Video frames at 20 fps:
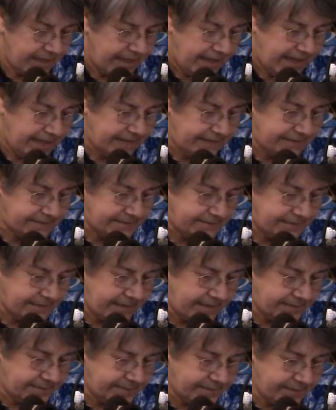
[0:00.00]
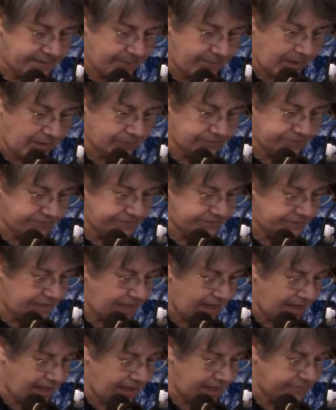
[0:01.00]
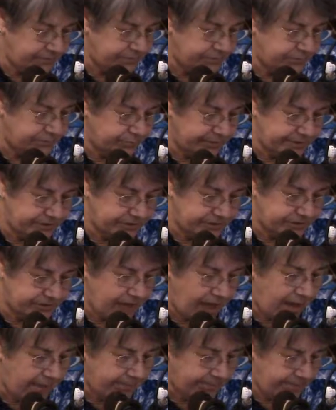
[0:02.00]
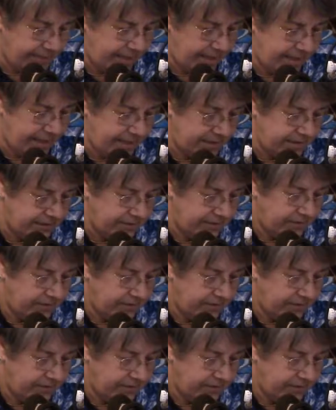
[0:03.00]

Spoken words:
and extends the amount of time to reach top pay